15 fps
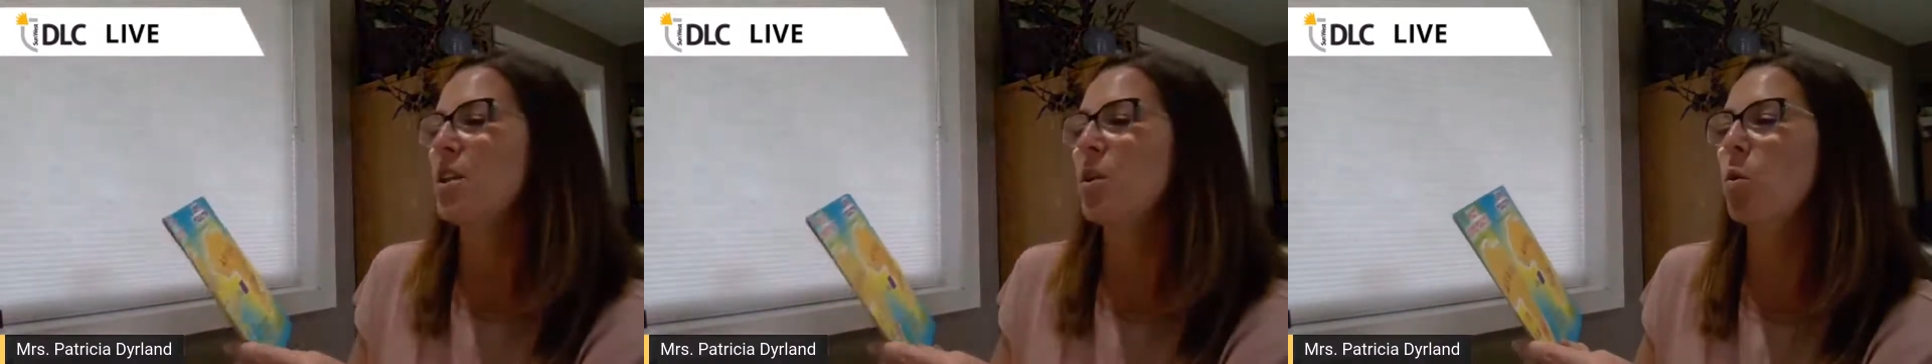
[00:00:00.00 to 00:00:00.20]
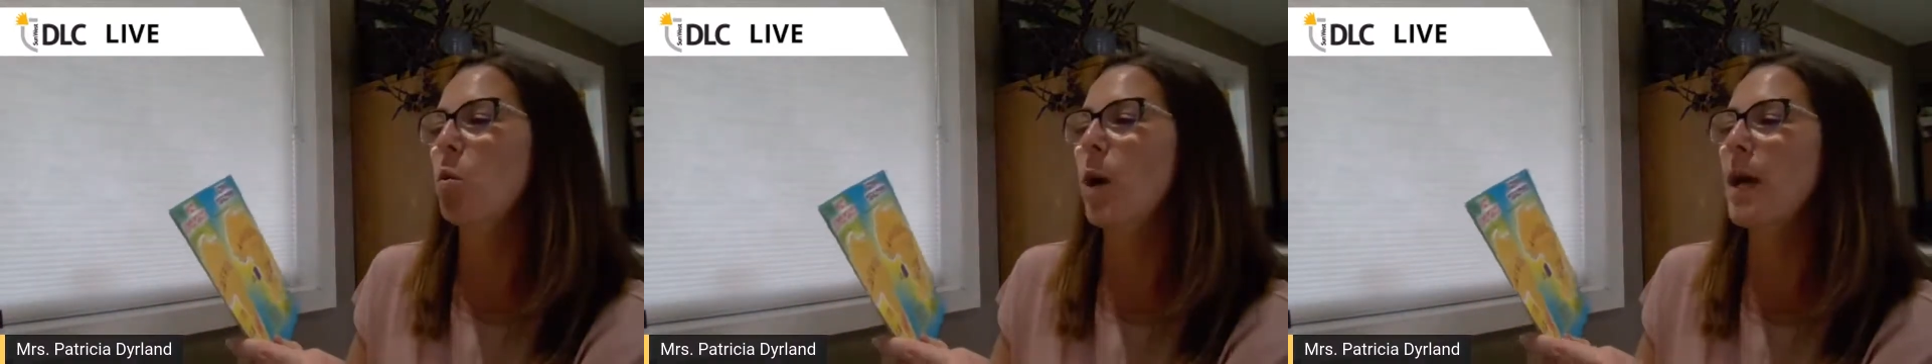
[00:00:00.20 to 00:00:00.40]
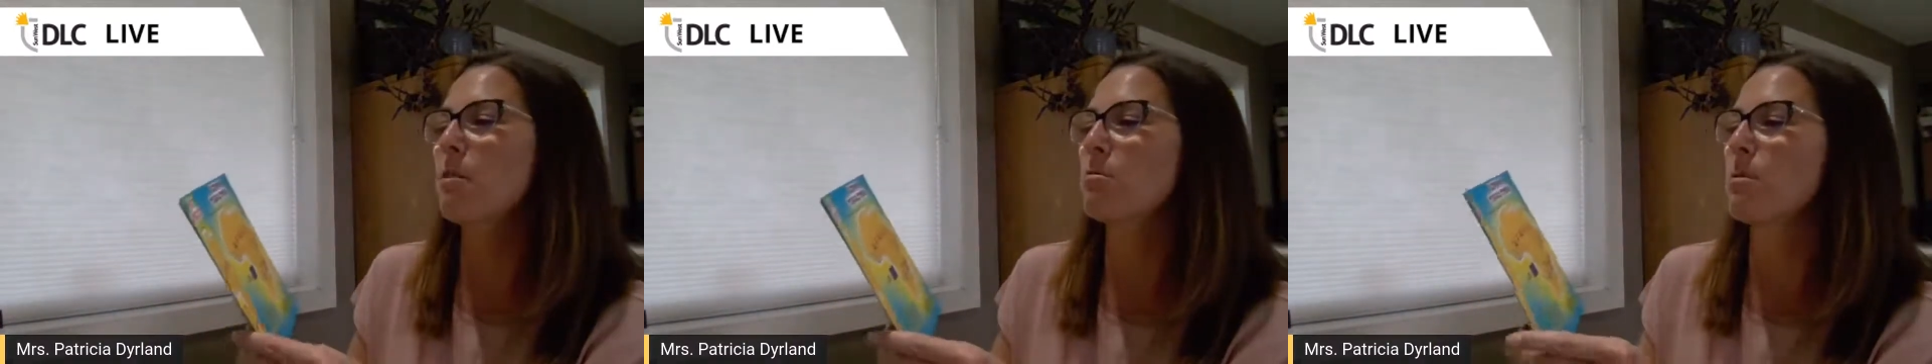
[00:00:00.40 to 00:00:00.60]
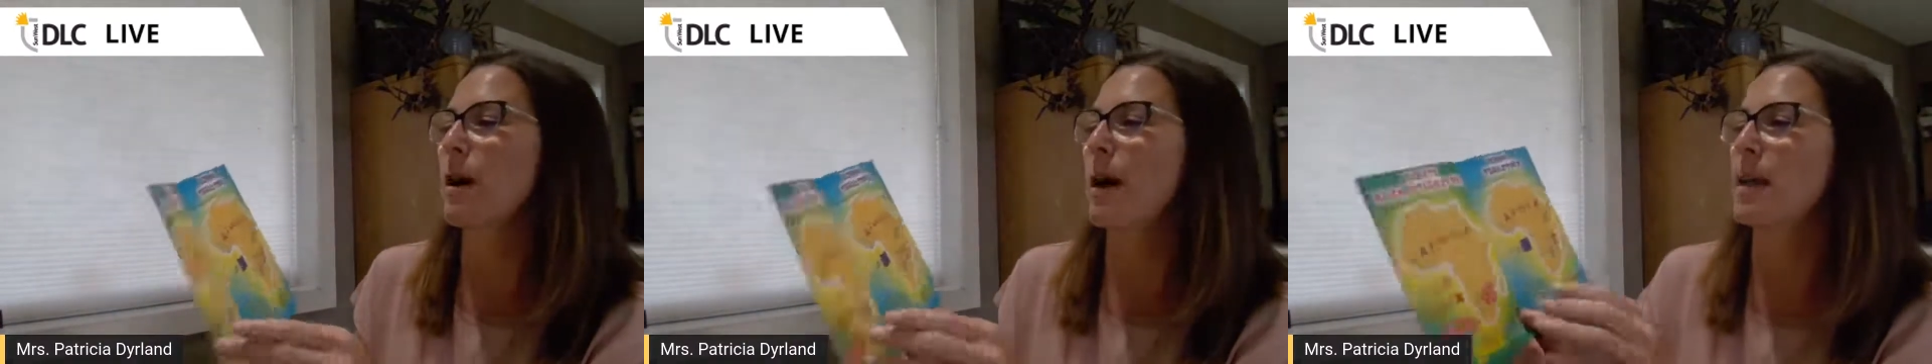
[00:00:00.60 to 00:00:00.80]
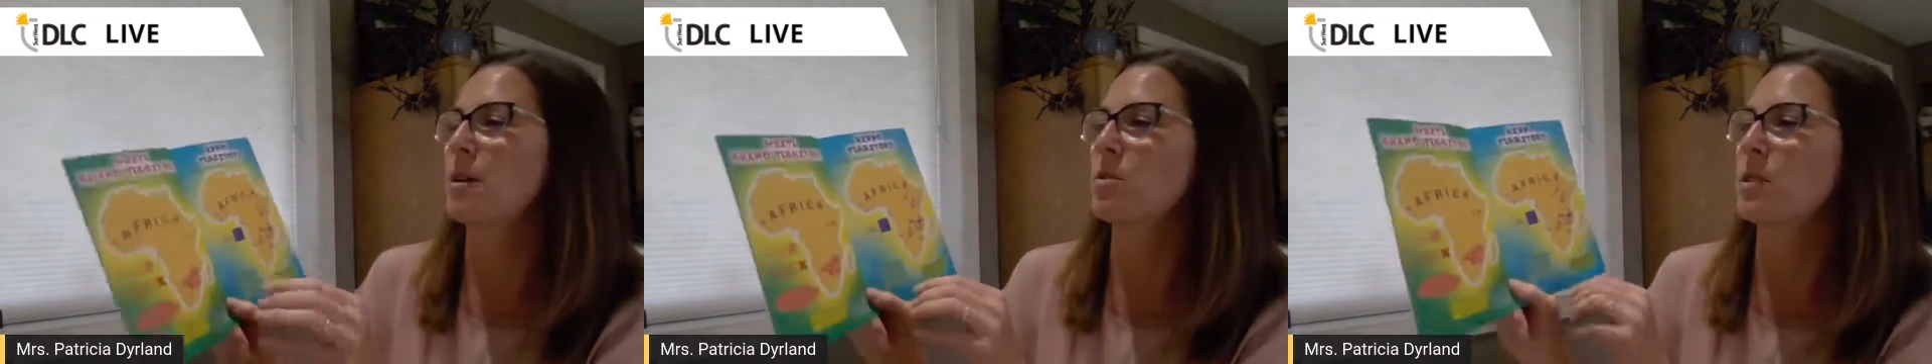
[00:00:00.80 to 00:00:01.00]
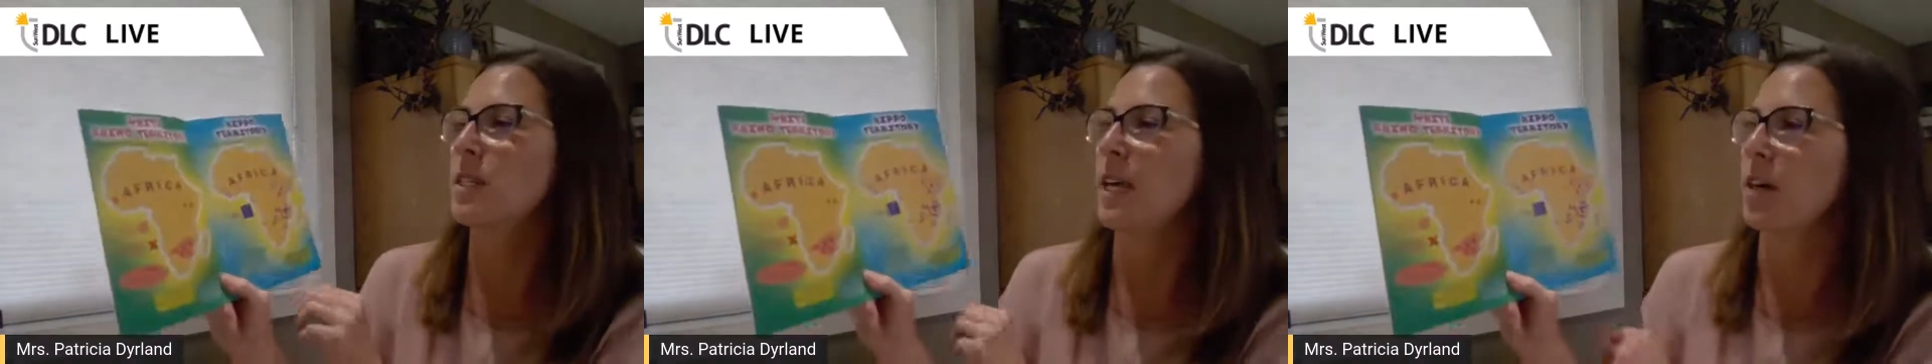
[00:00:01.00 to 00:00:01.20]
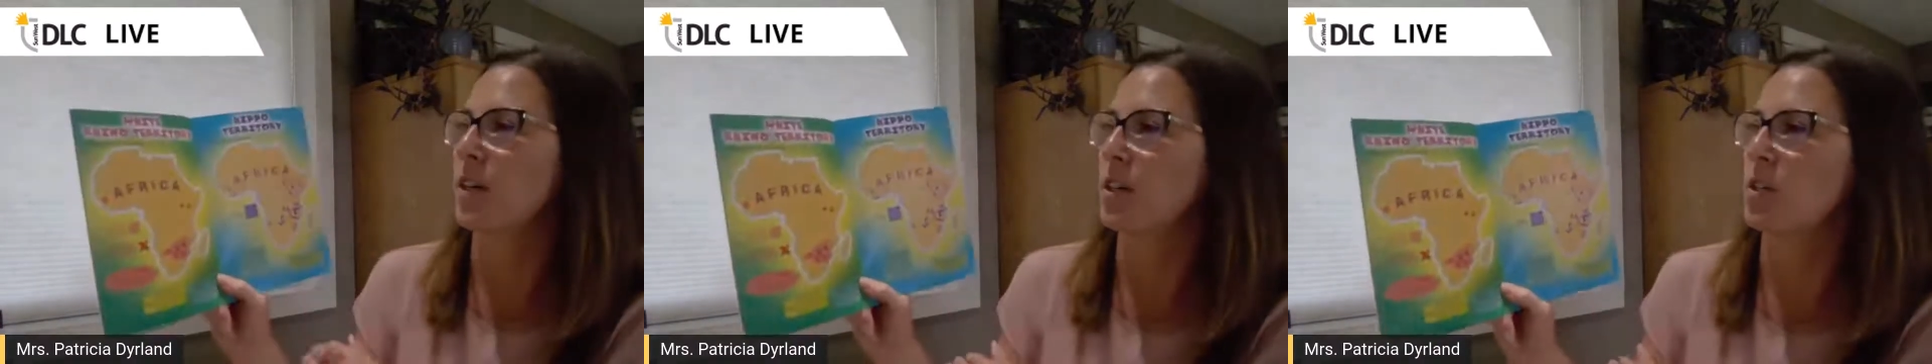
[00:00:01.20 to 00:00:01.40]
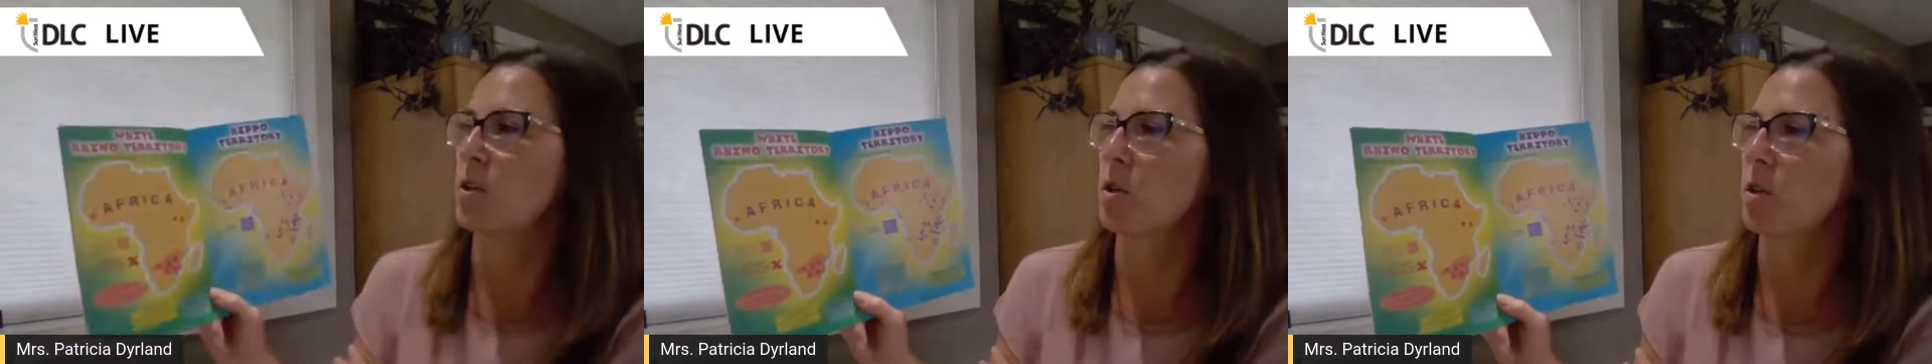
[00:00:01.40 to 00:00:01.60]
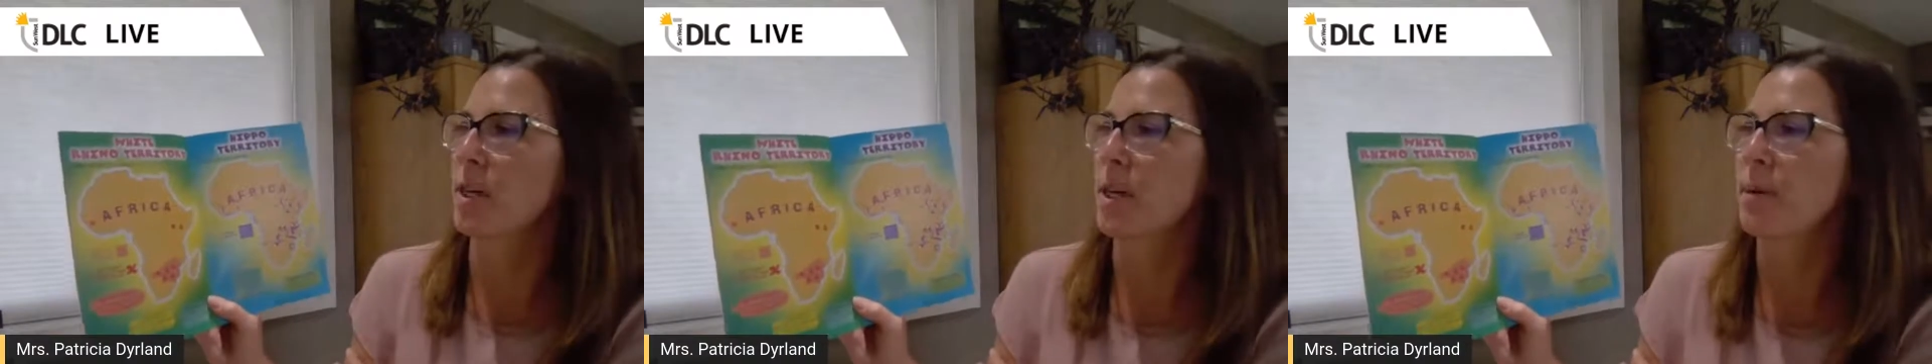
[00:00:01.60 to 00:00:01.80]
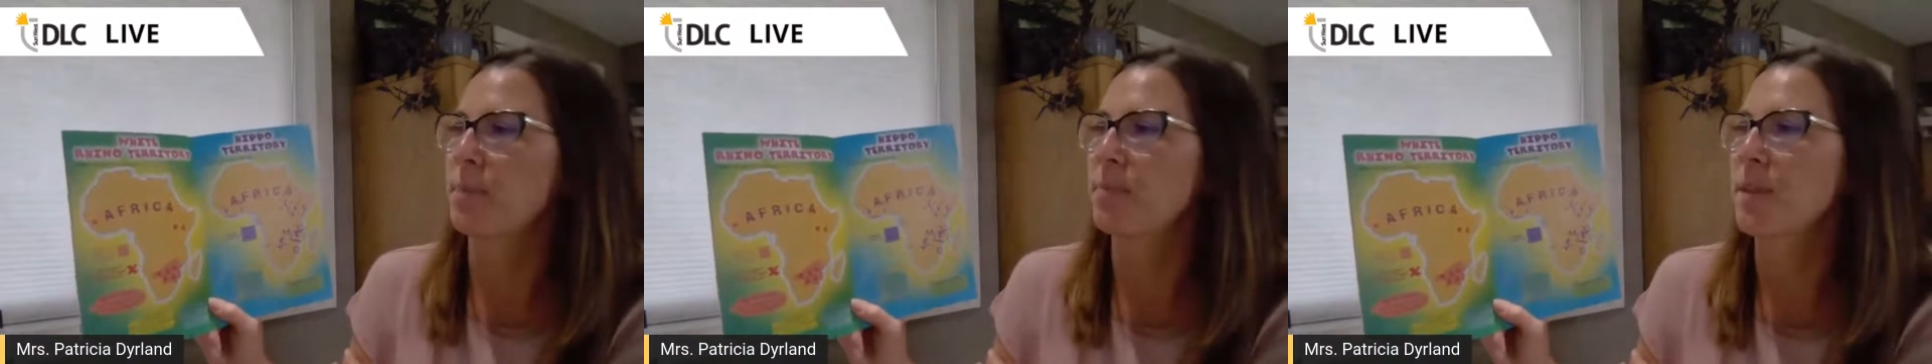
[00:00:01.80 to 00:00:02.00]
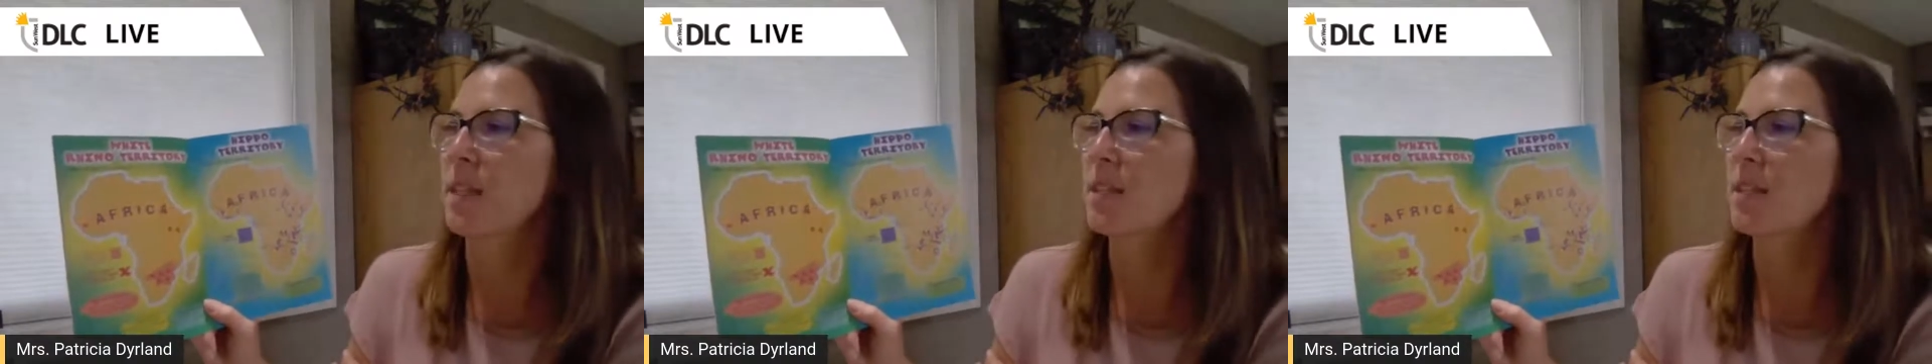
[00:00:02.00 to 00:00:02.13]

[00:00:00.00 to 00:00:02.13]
The white rhino territory.